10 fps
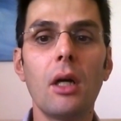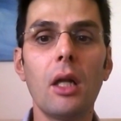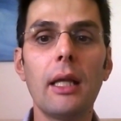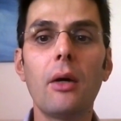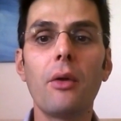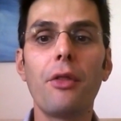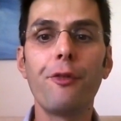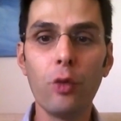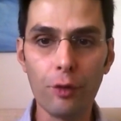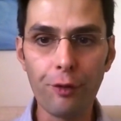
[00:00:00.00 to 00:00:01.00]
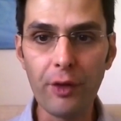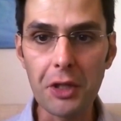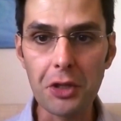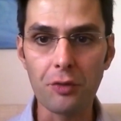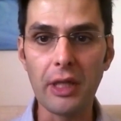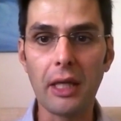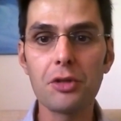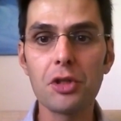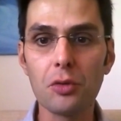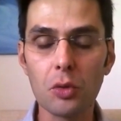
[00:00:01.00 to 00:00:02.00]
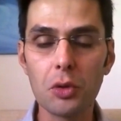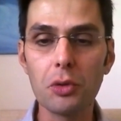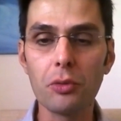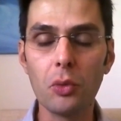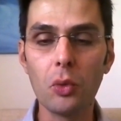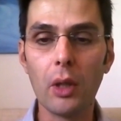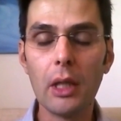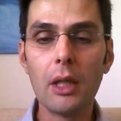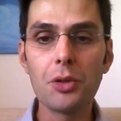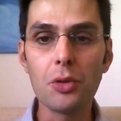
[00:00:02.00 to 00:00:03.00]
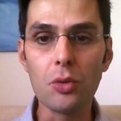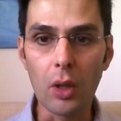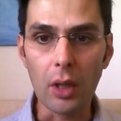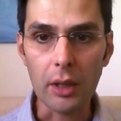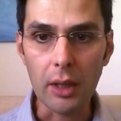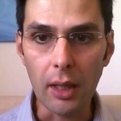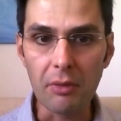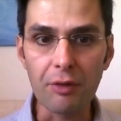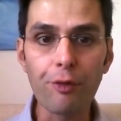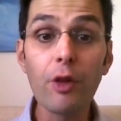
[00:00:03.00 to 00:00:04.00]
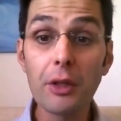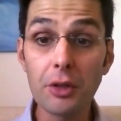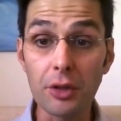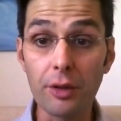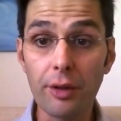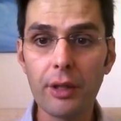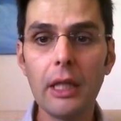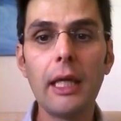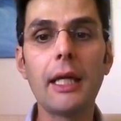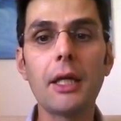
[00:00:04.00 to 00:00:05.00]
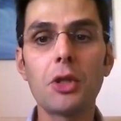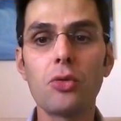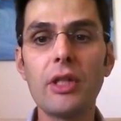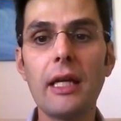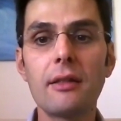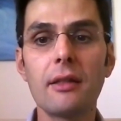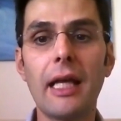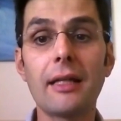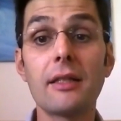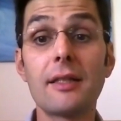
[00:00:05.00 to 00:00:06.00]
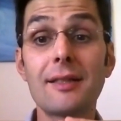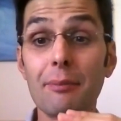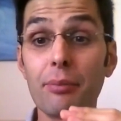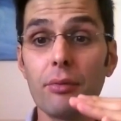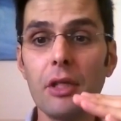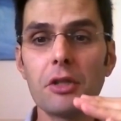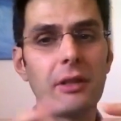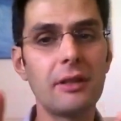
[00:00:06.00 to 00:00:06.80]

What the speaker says: allow the full fledge of the energy to come and flood the earth and create that separation.